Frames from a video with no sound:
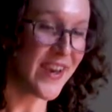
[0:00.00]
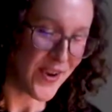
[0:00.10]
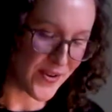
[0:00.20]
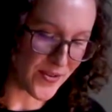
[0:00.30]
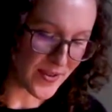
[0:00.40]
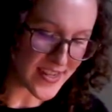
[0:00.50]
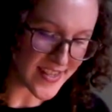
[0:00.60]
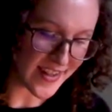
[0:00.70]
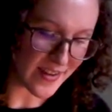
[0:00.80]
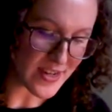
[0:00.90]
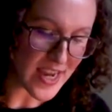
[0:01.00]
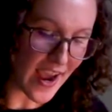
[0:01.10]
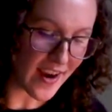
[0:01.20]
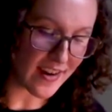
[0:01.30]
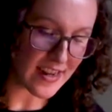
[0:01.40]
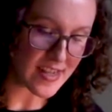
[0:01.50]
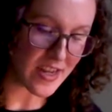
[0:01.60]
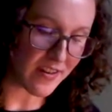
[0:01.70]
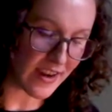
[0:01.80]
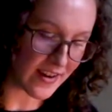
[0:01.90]
who recently retired as
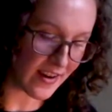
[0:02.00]
curator